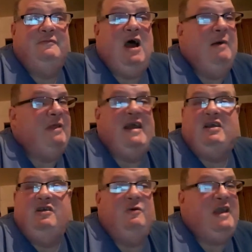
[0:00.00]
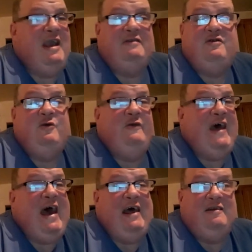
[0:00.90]
I'm like, you can't do
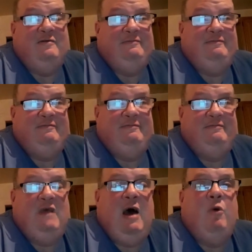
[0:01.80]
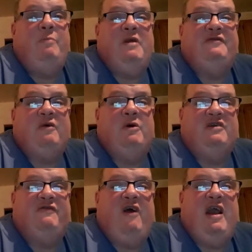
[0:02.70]
that. I wouldn't be so much
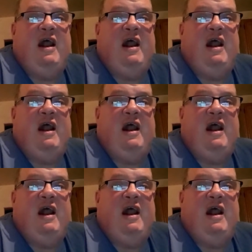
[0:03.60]
afraid.